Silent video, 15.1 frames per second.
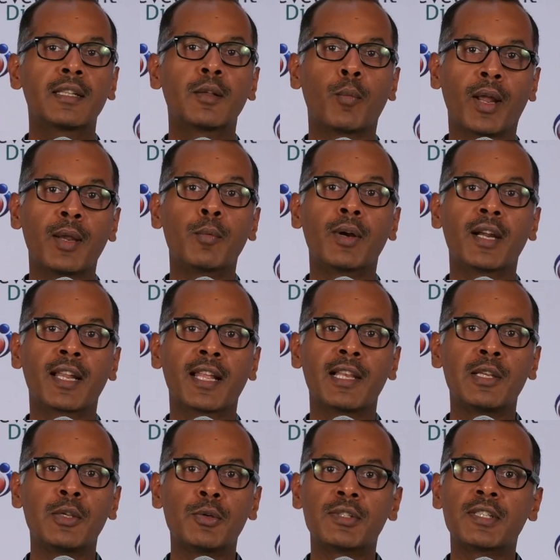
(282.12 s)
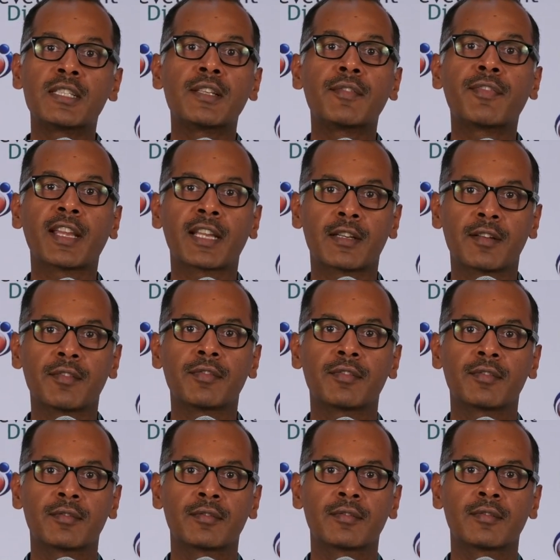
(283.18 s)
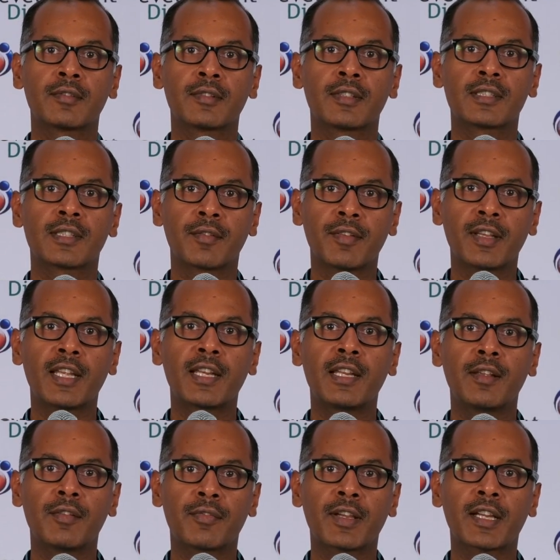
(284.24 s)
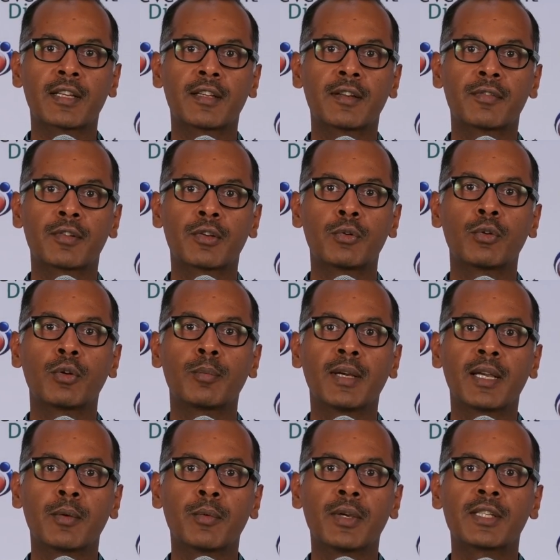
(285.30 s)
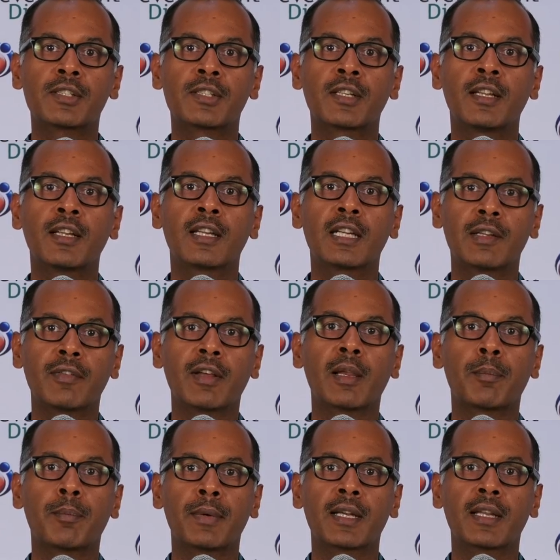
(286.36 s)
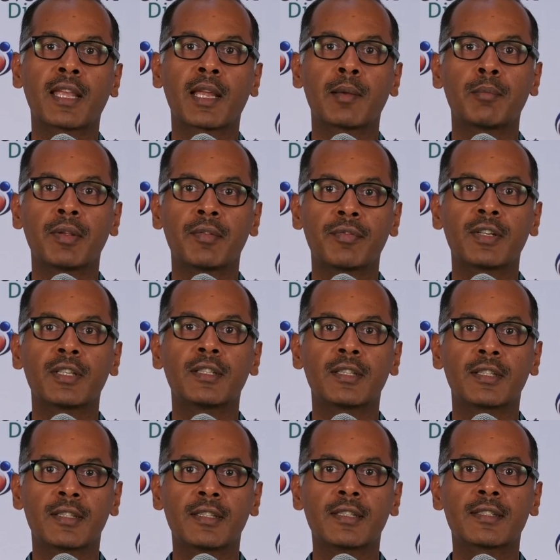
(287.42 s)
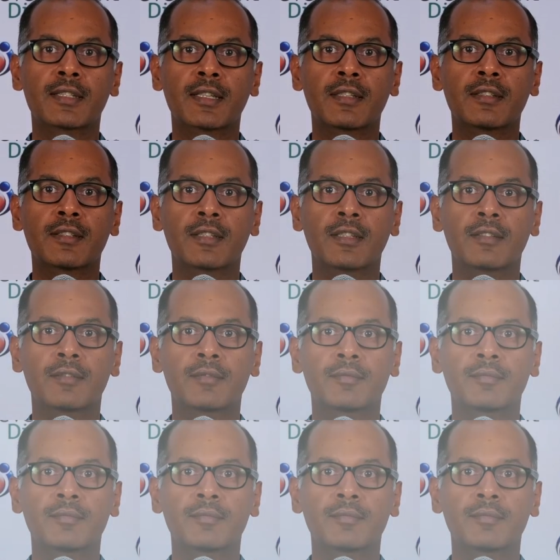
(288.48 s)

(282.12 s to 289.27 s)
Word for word: think the one word I'll use is effective. It's a very effective tool by which development can be furthered in this country.